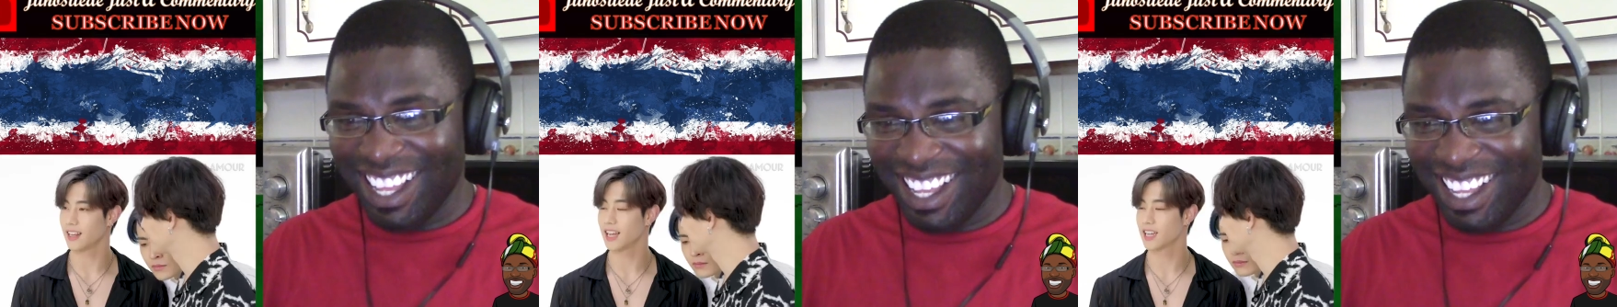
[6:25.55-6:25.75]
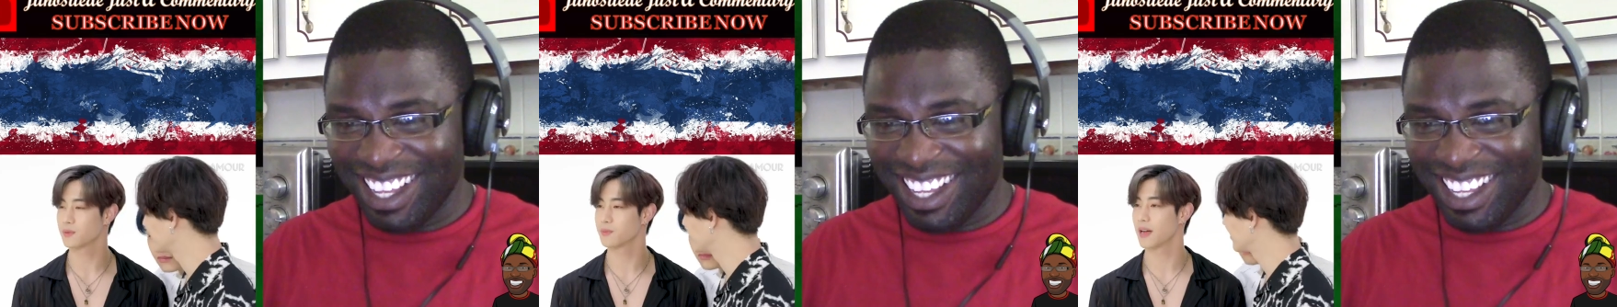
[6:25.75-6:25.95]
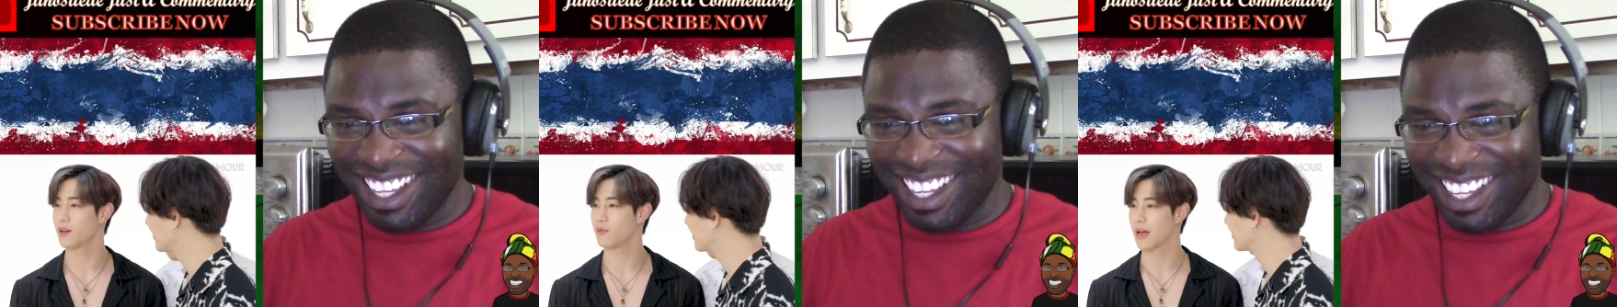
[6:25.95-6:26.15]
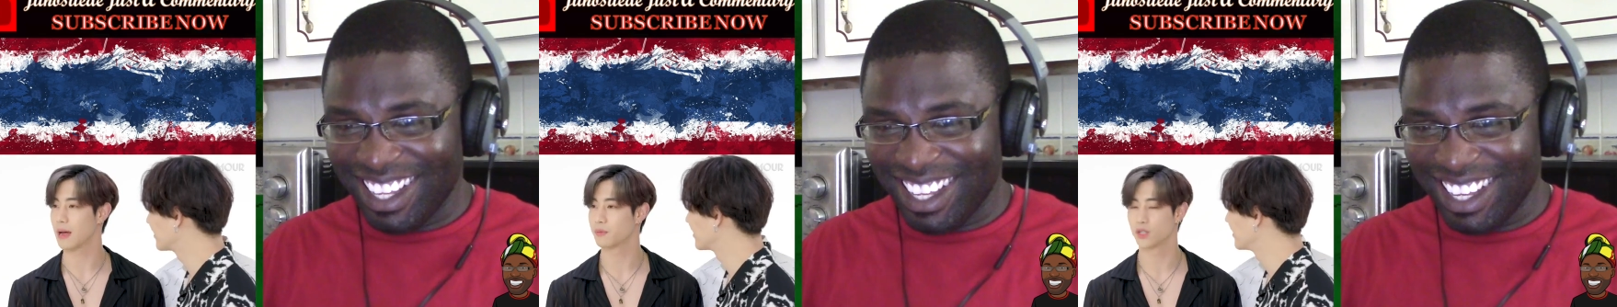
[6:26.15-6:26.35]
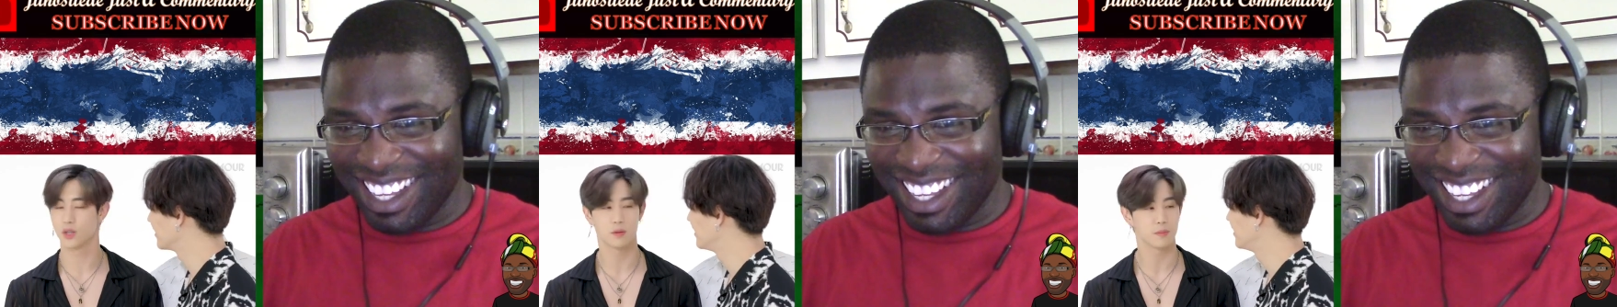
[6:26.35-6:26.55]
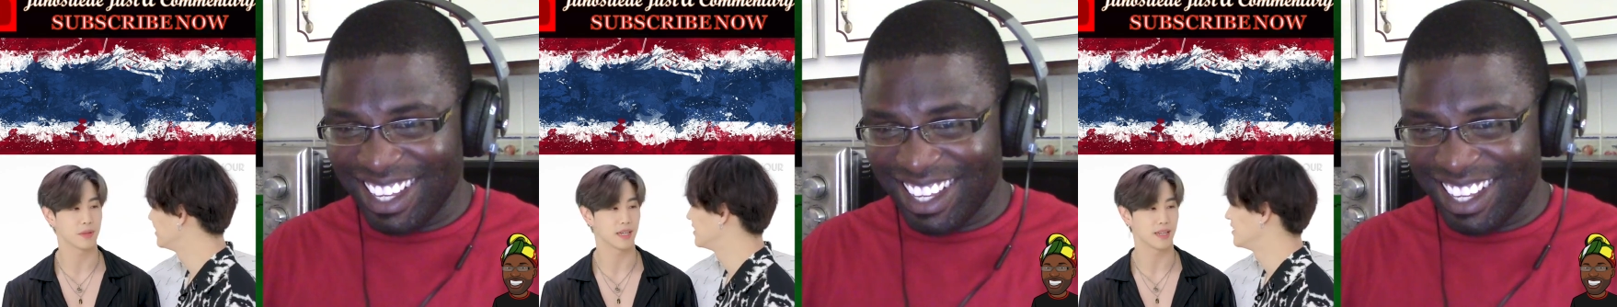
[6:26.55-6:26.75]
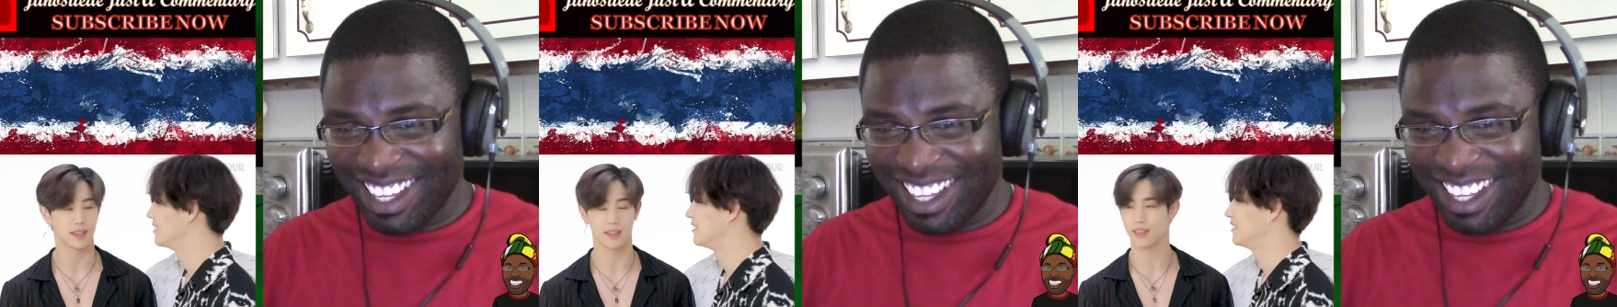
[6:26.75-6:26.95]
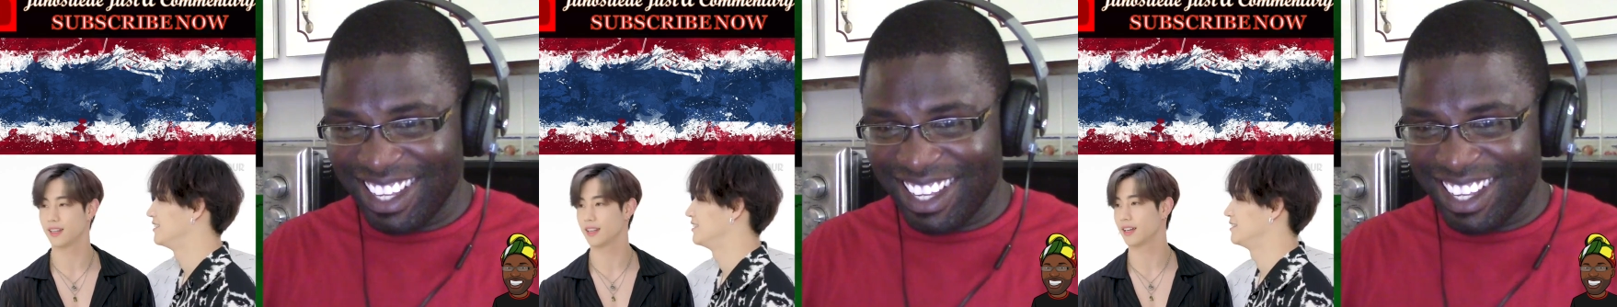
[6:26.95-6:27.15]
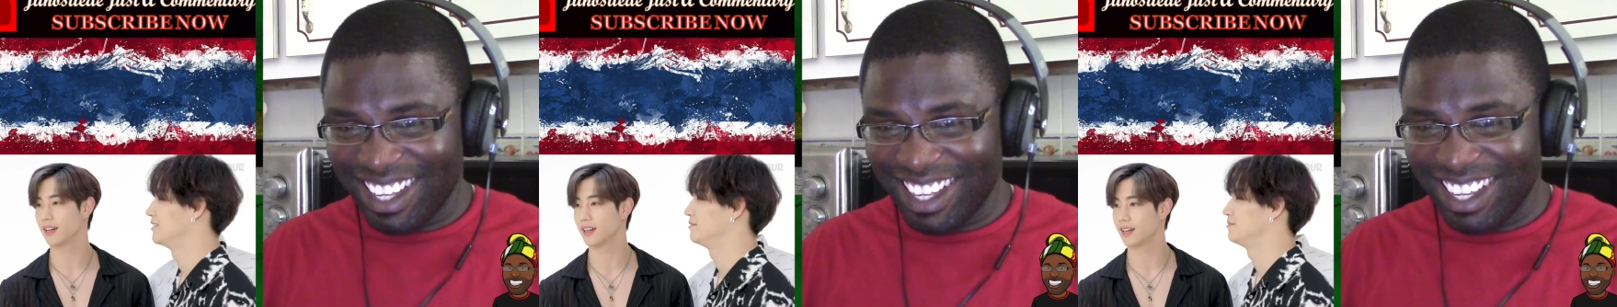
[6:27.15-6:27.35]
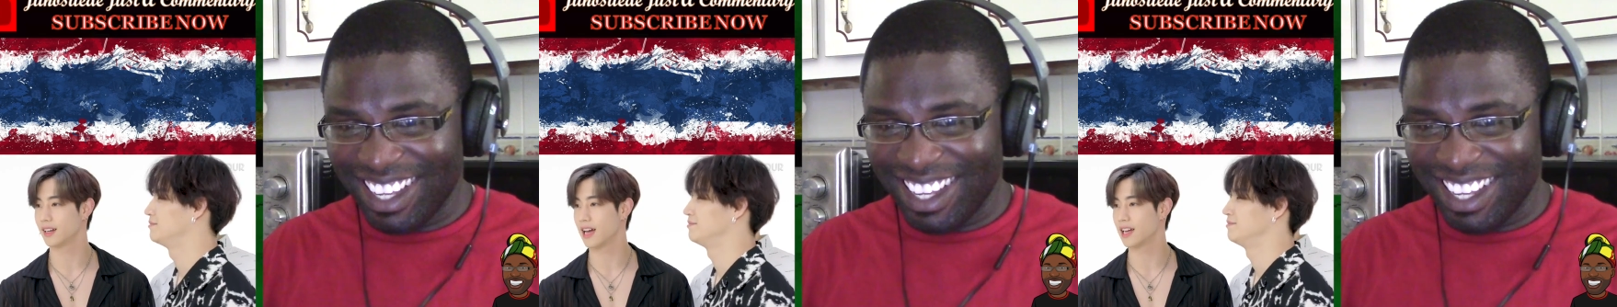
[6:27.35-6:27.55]
Speaker 1: He likes my rap tone, but
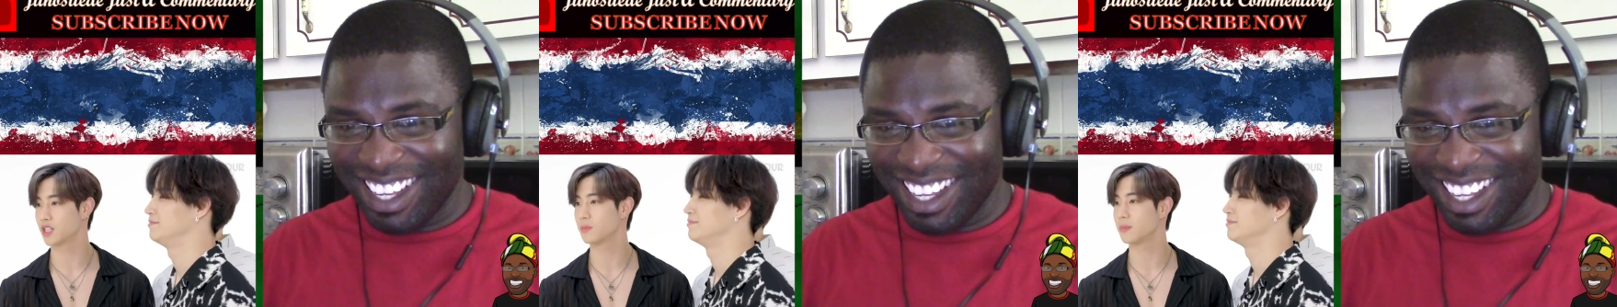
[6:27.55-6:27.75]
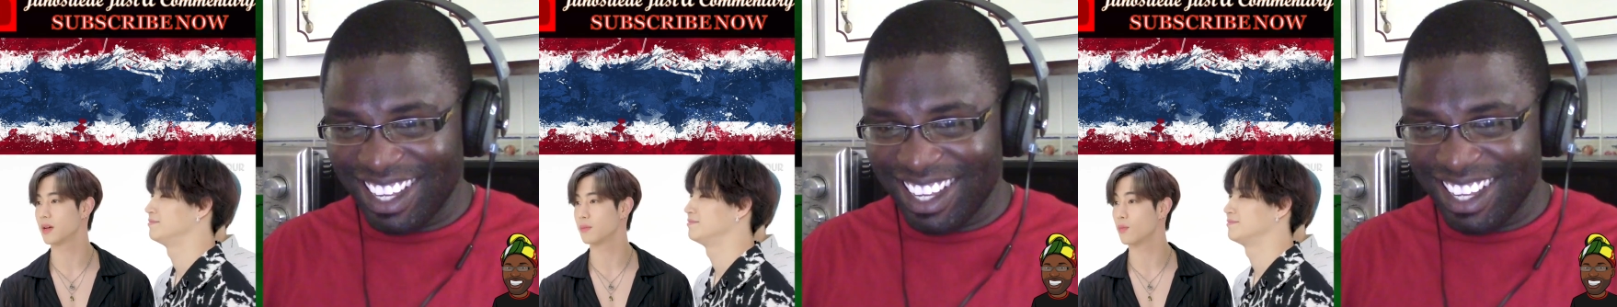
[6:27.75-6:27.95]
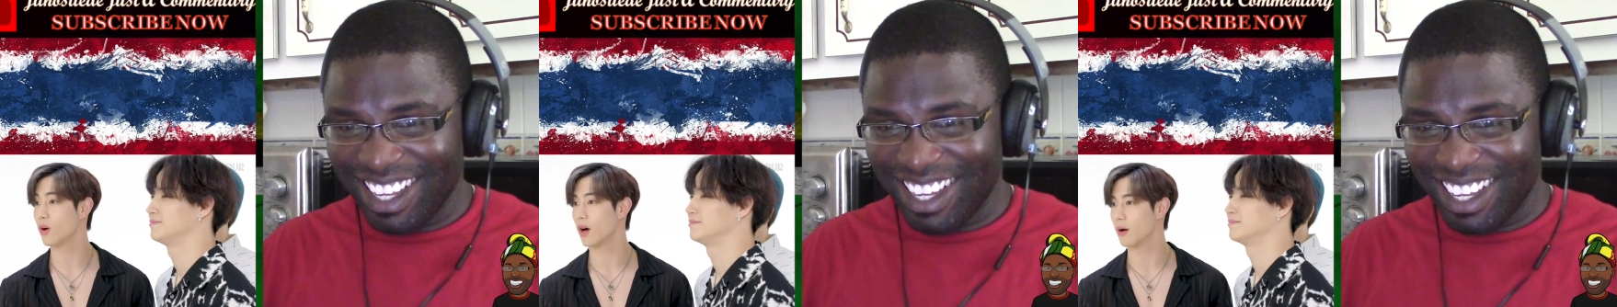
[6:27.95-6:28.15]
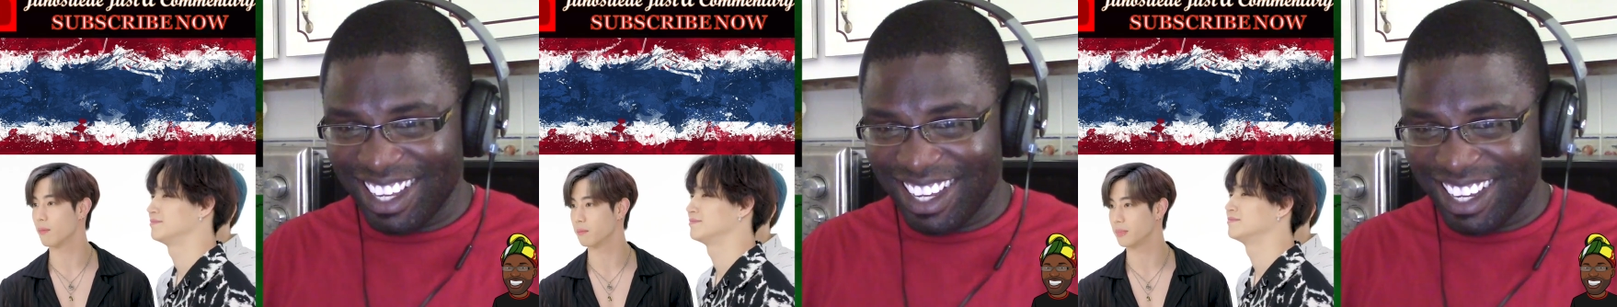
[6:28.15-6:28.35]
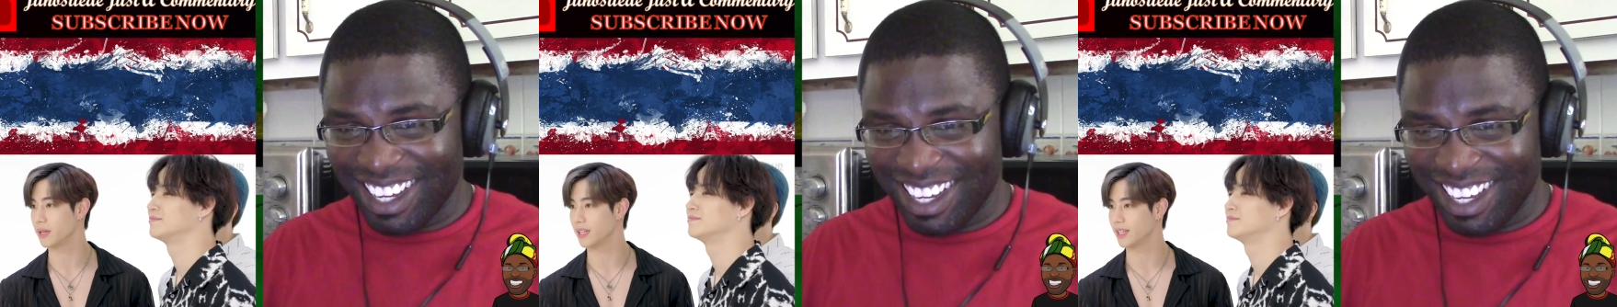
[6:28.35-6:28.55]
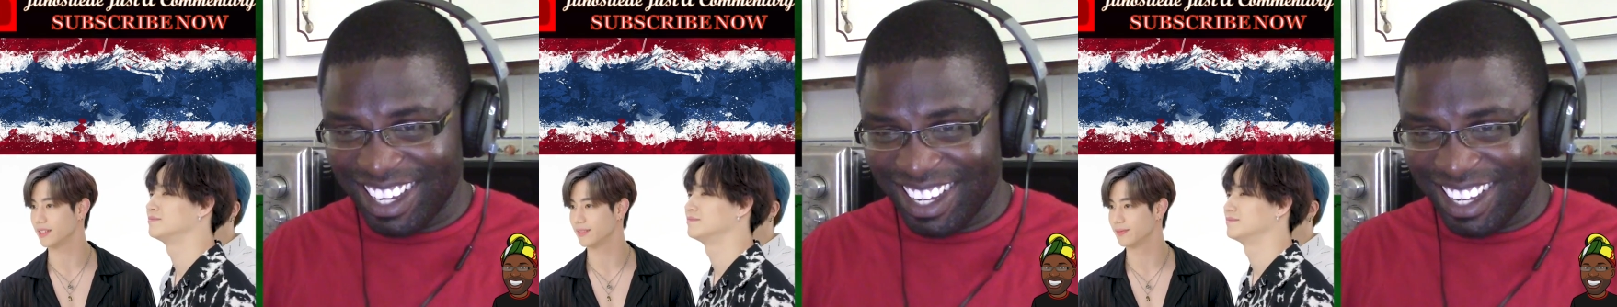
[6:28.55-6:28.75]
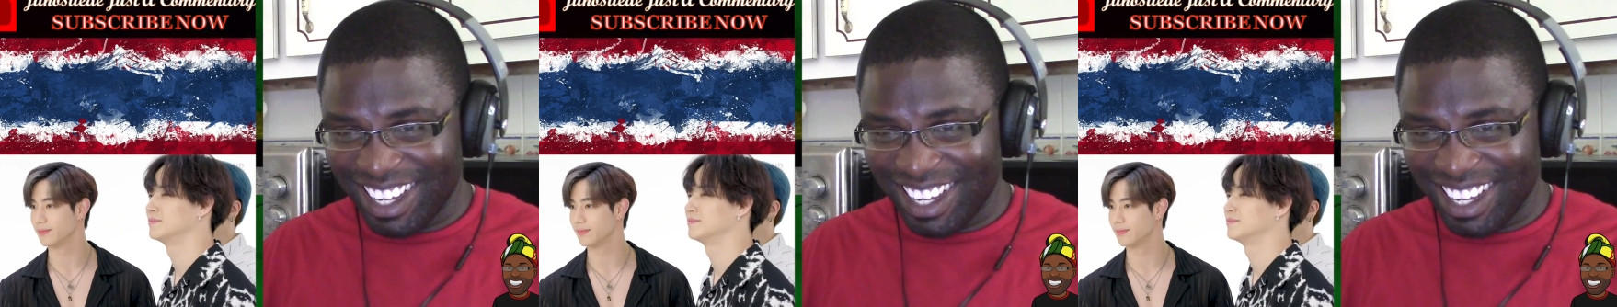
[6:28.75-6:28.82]
I should be more on beat.